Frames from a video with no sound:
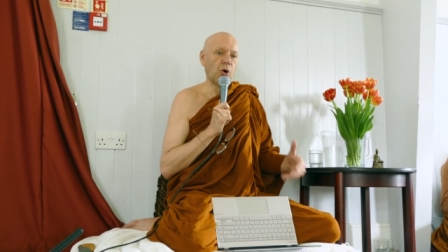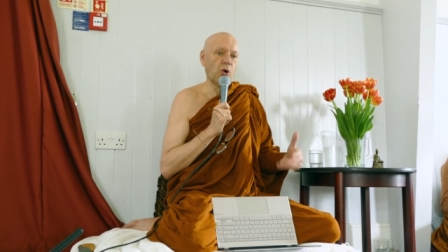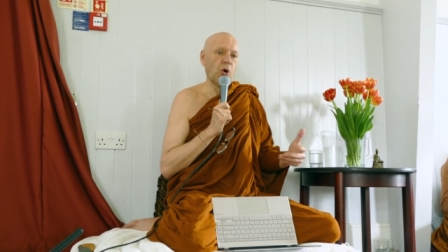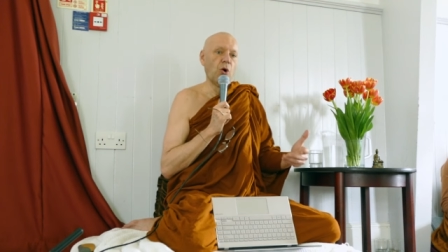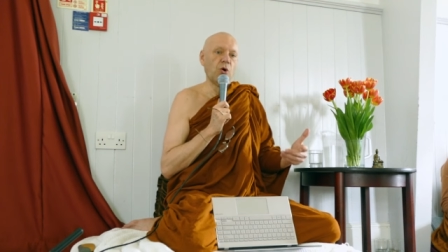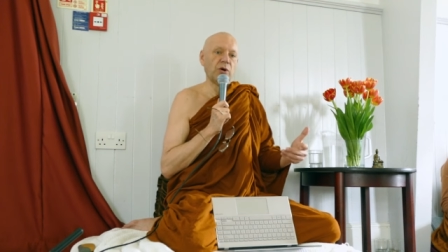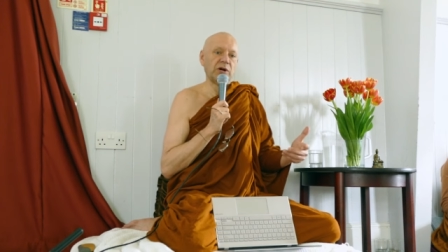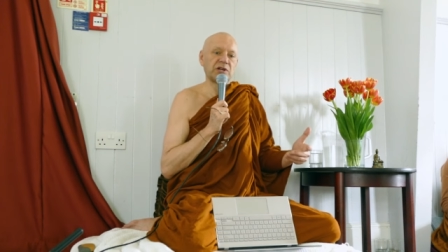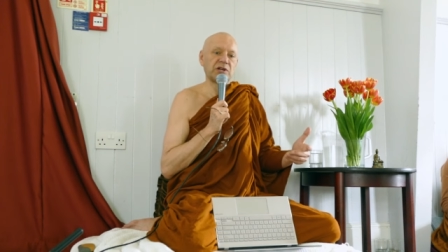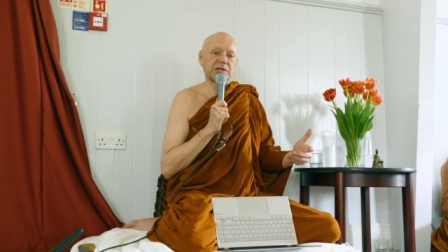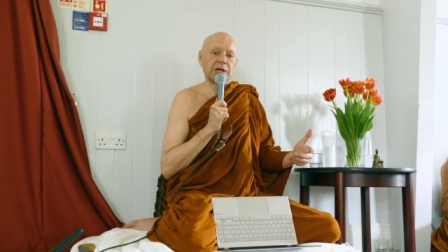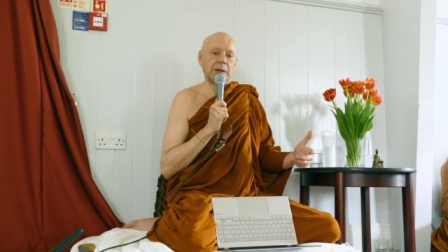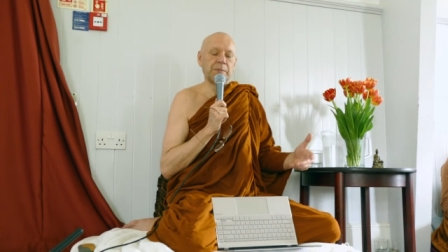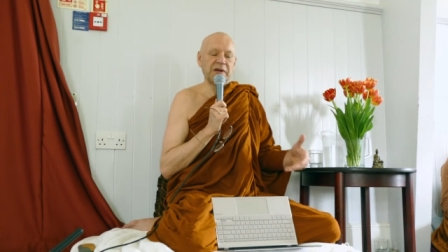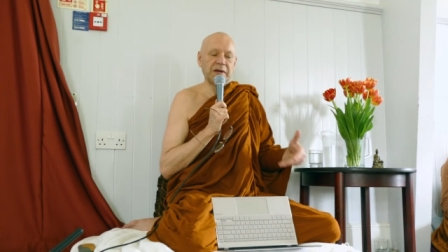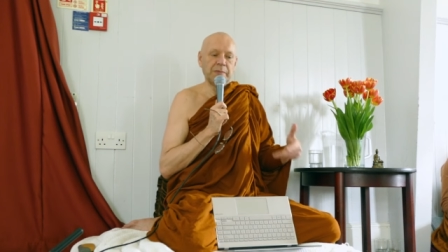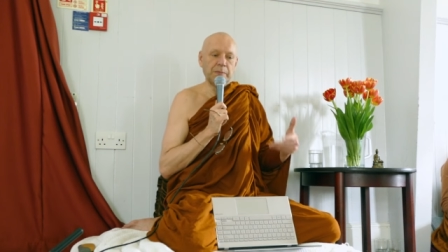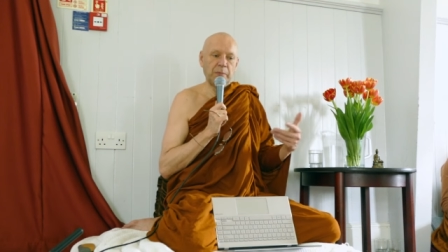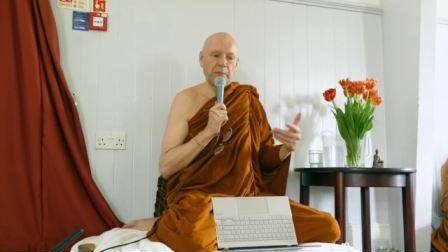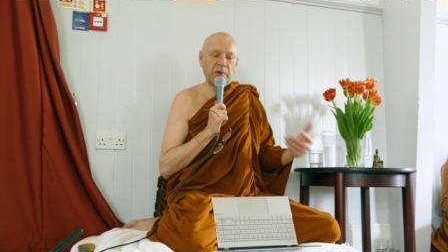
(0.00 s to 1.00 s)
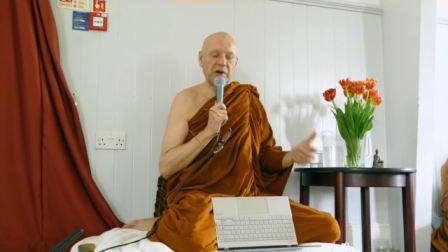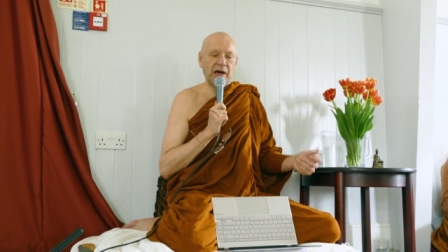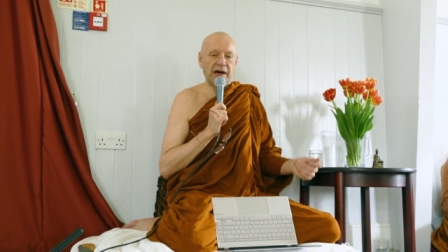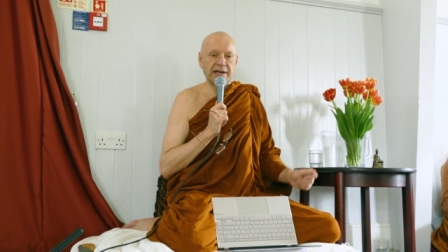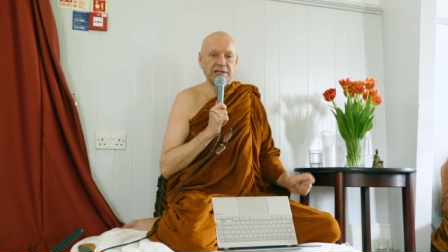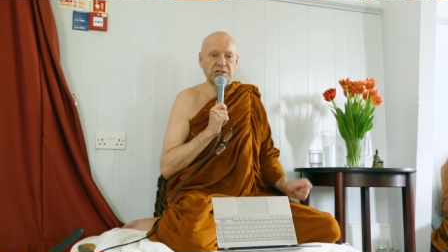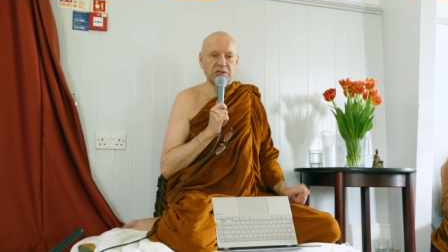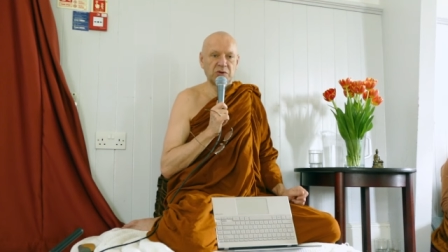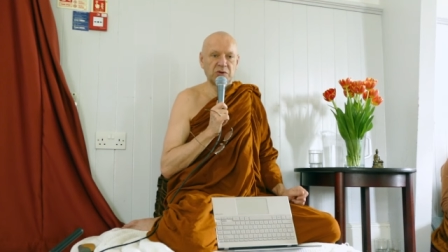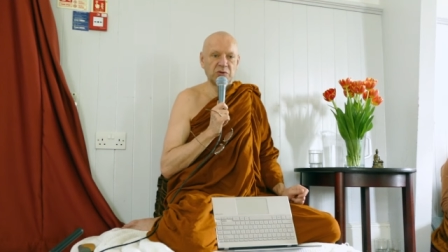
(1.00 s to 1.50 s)
Ownership
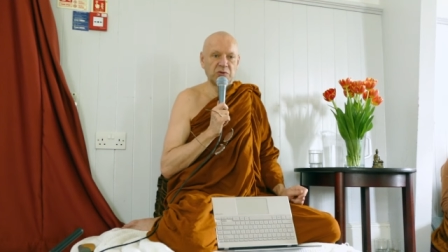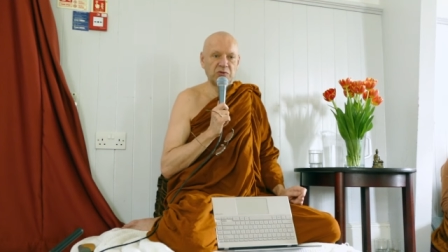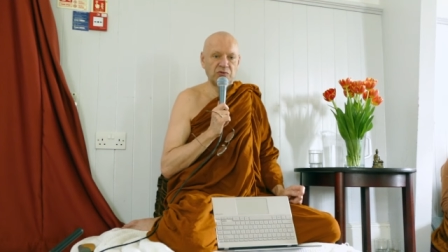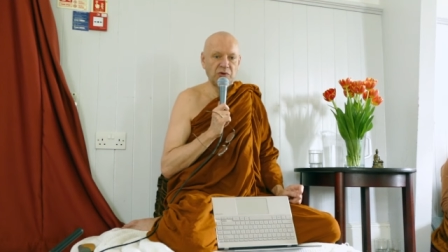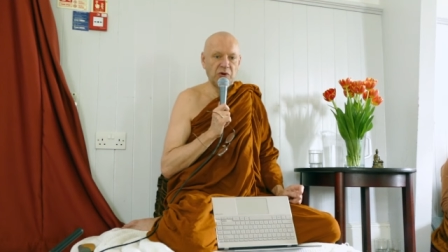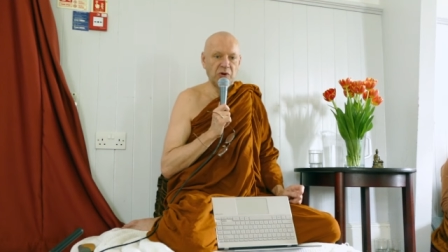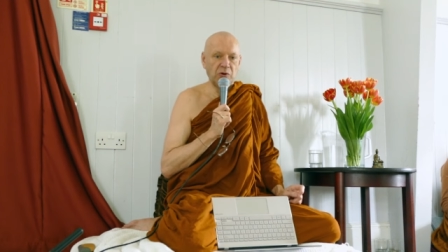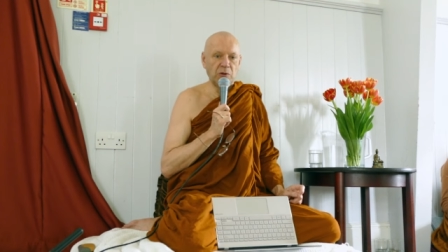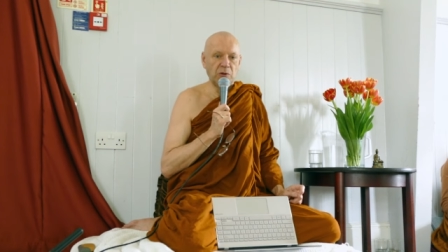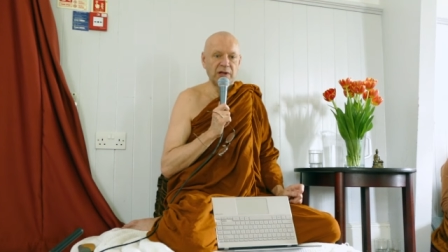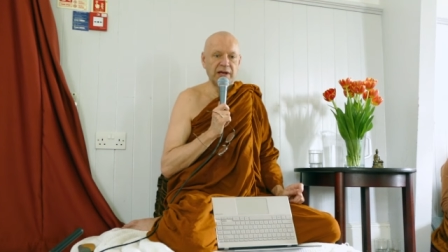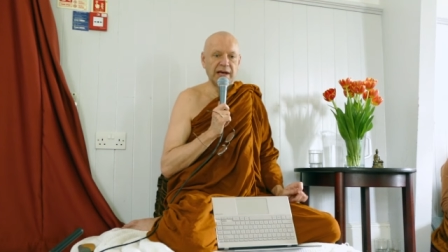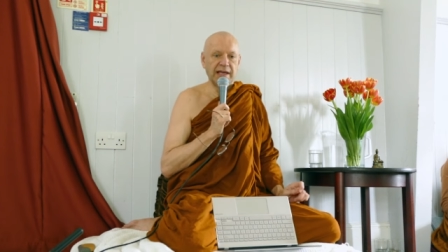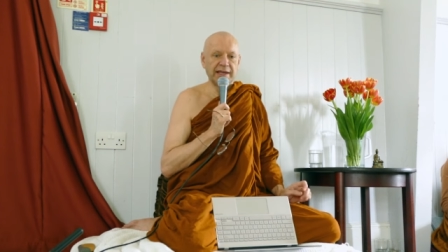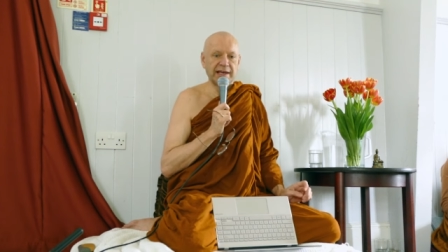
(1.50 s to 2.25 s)
implies control.